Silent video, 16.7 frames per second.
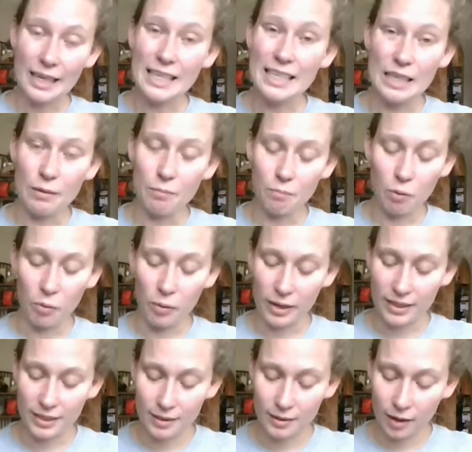"Idiot
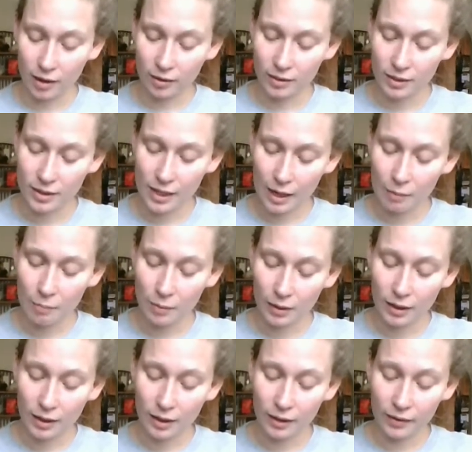boy," snarled Snape,
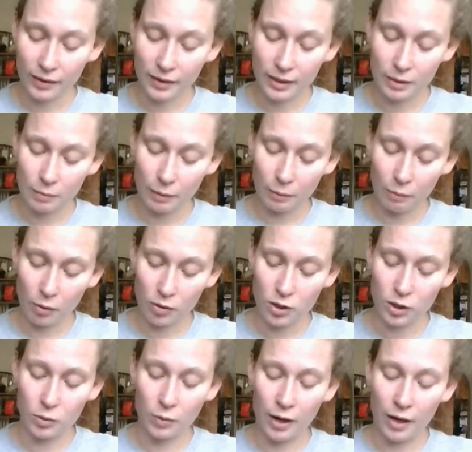clearing the spilled
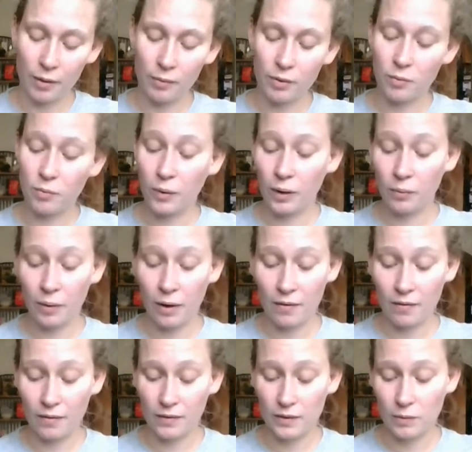potion away with one
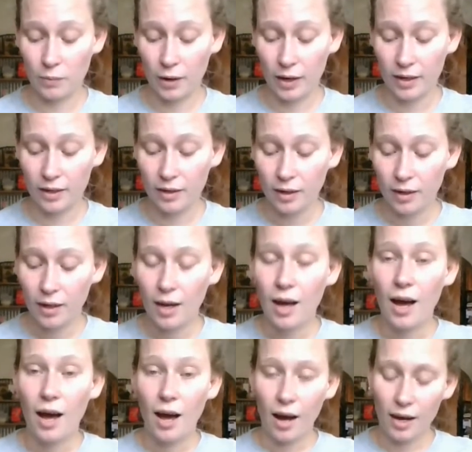wave of his wand.
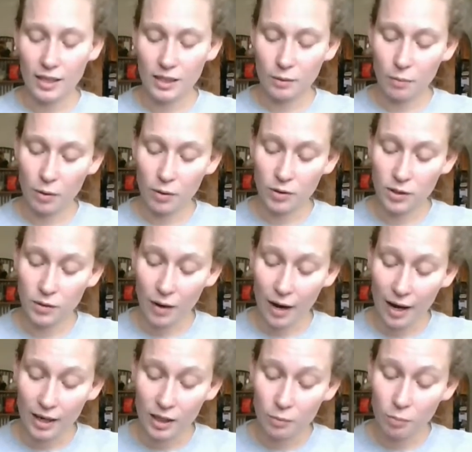"I suppose you
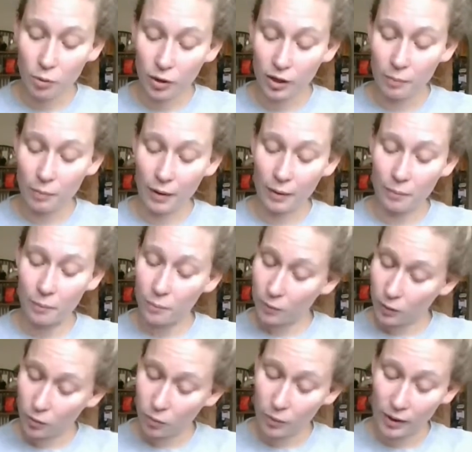added the porcupine
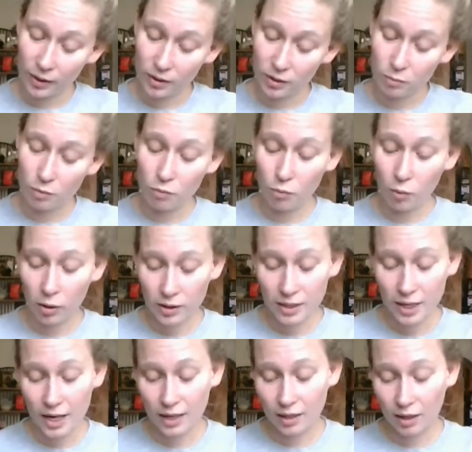quills before
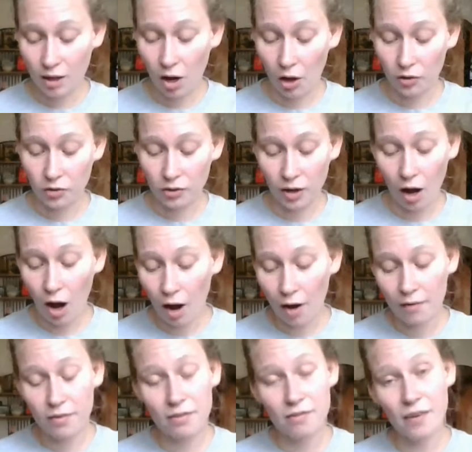taking the cauldron
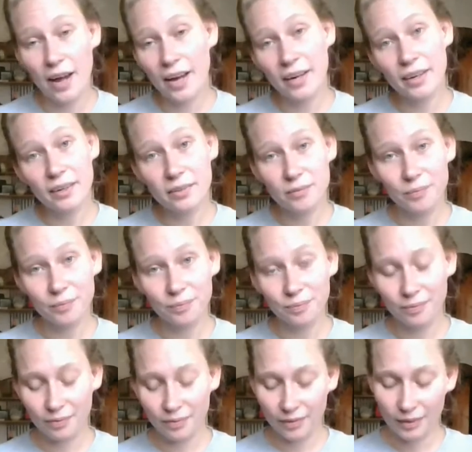off the fire?"
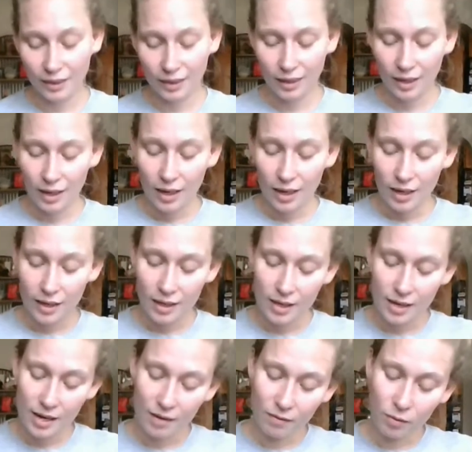
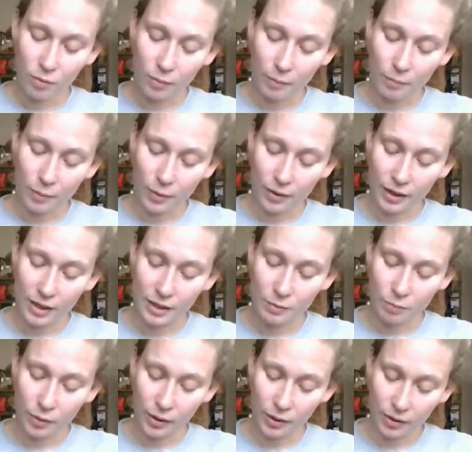Neville whimpered
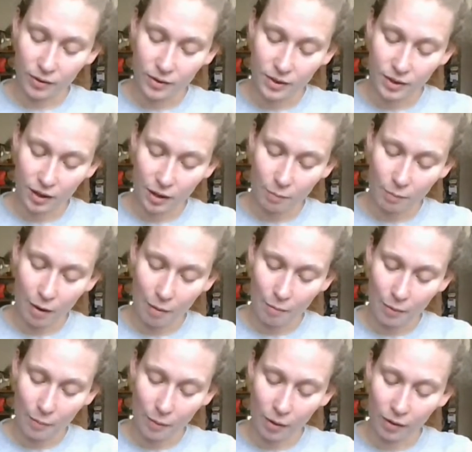as boils started to
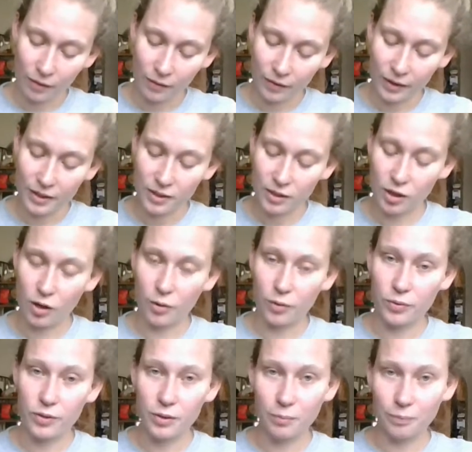pop up all over his
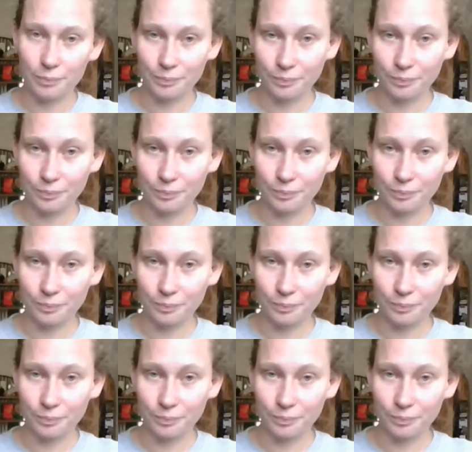nose.